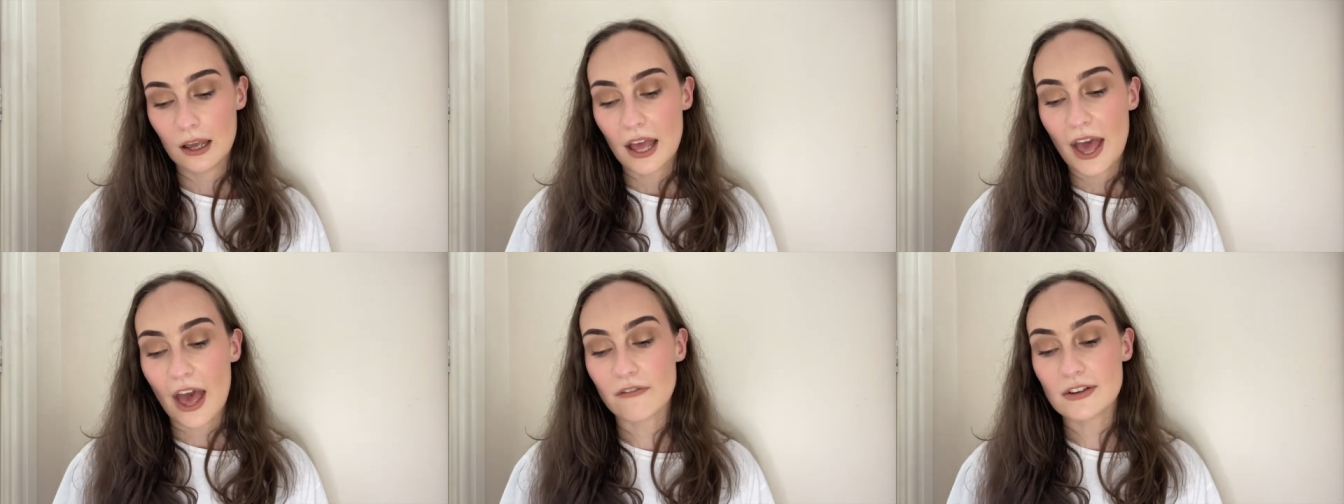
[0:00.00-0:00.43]

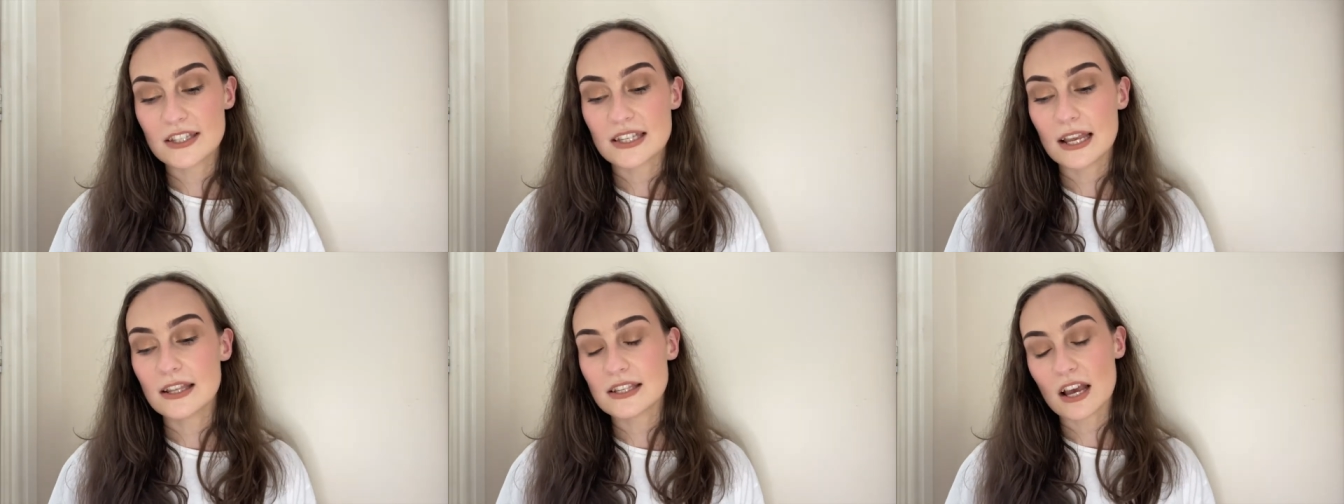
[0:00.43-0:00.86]
Ever
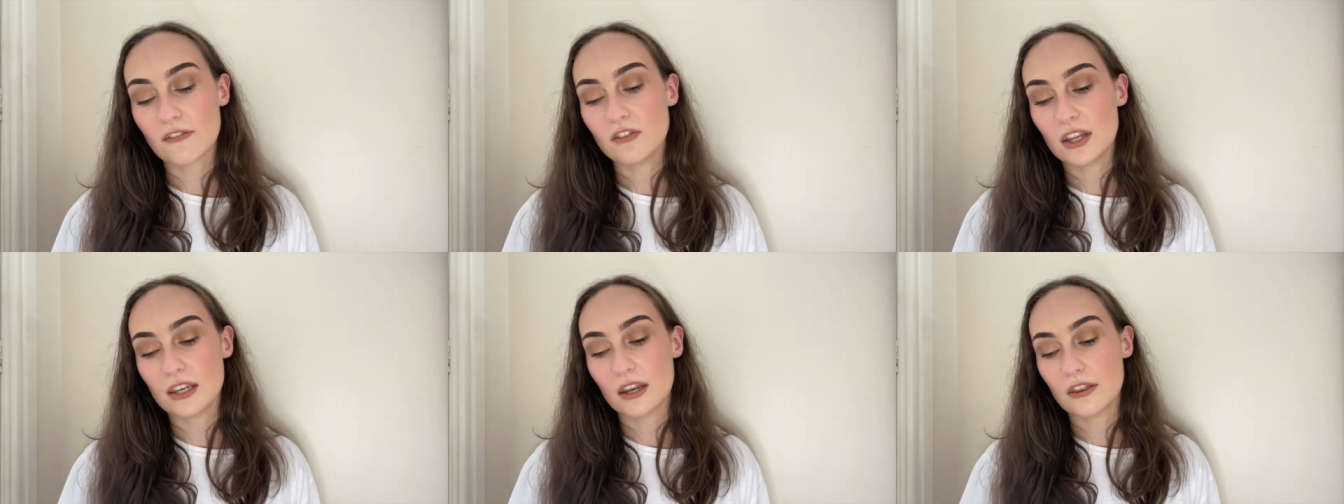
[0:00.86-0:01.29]
since, I've
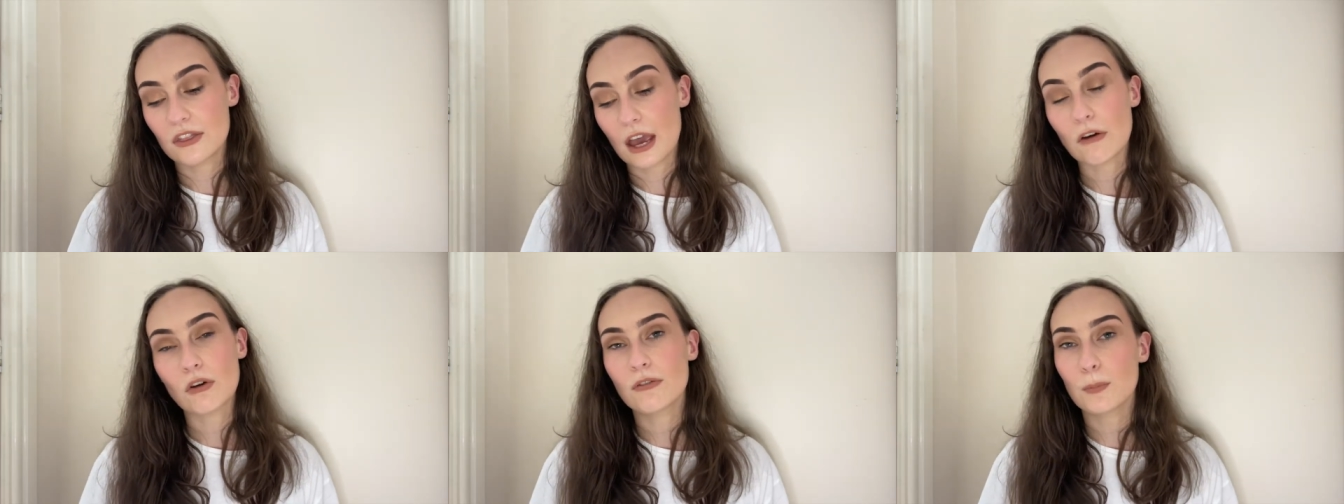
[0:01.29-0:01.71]
needed
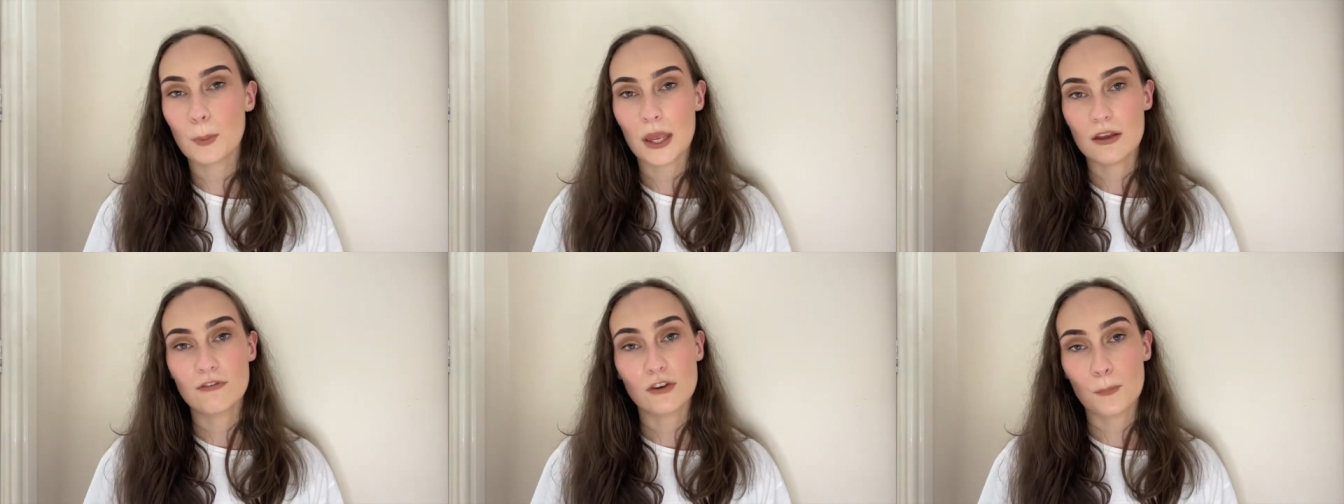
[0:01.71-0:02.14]

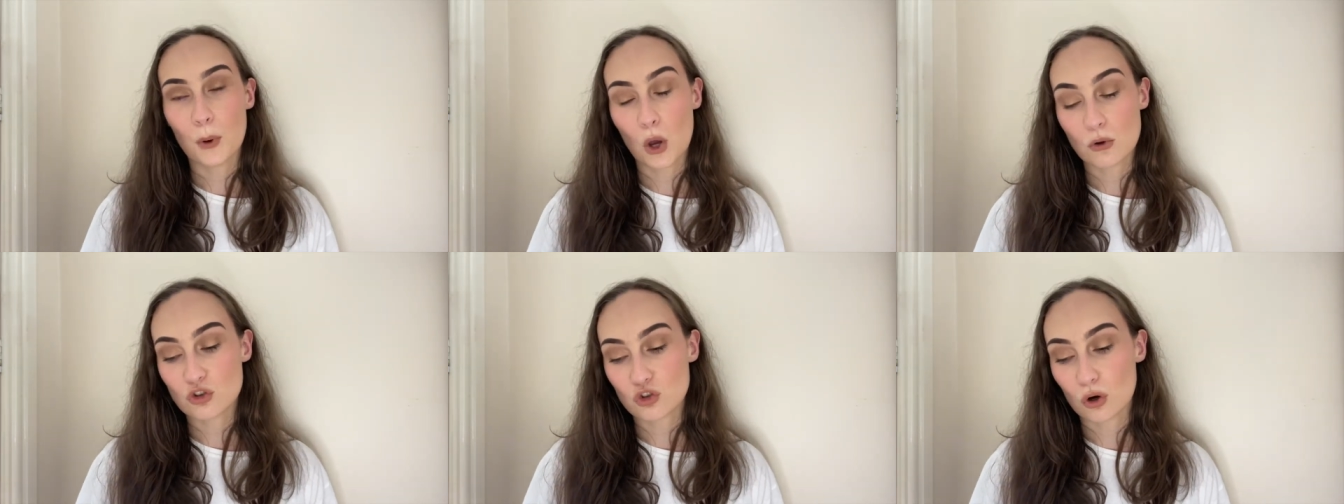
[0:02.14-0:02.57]
therapy for
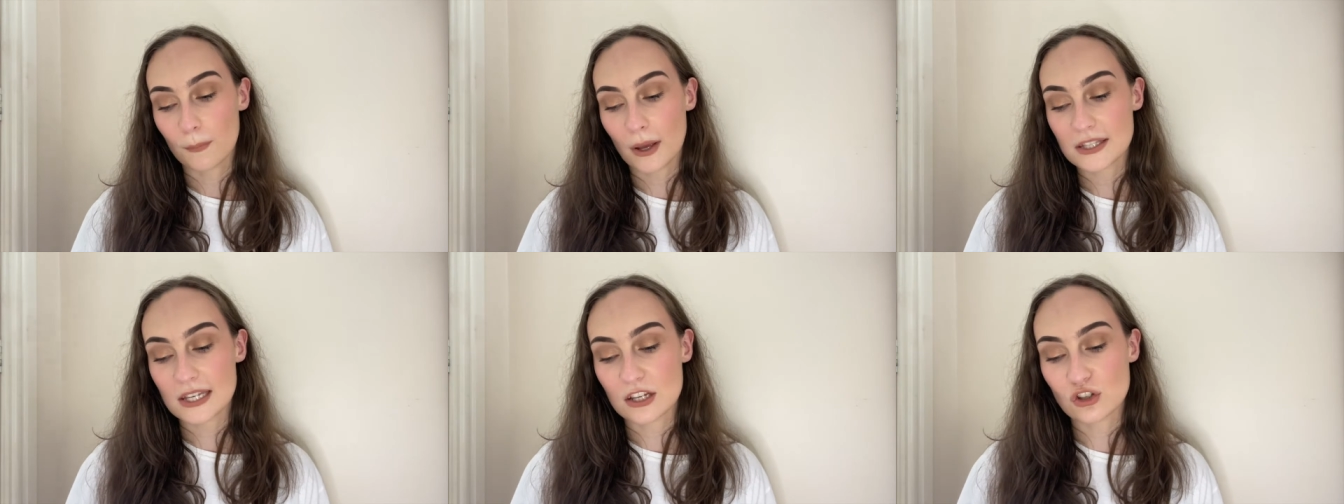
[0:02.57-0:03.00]

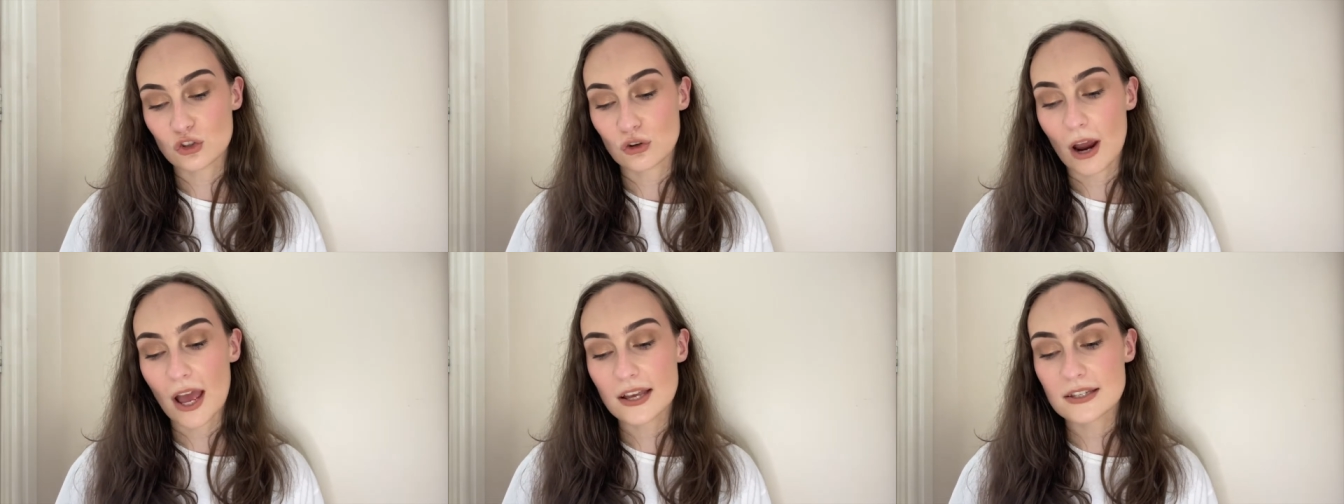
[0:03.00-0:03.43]
post-traumatic
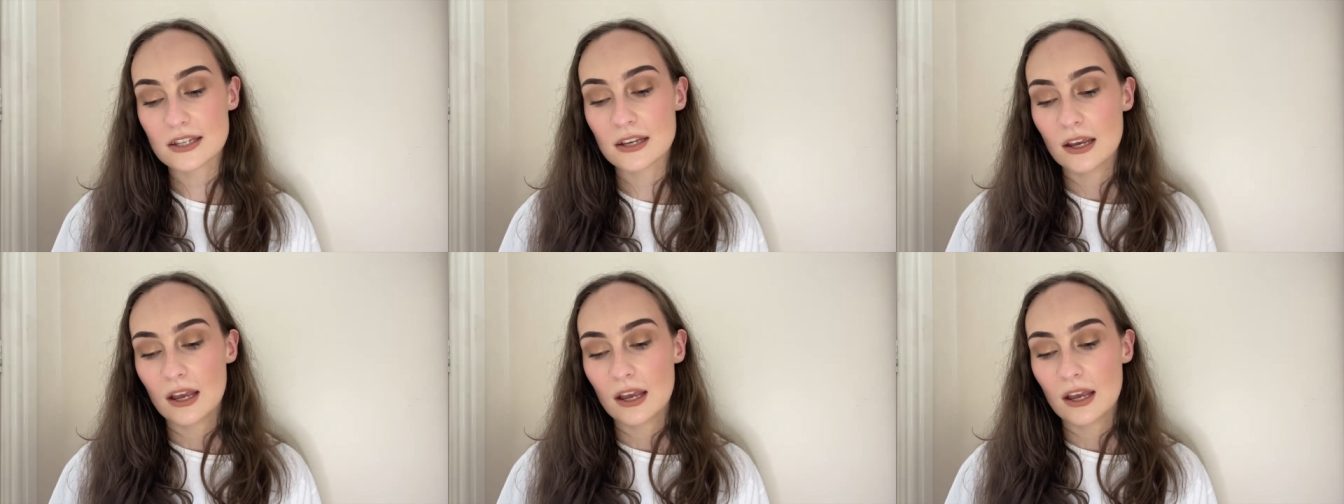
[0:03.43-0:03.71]
stress.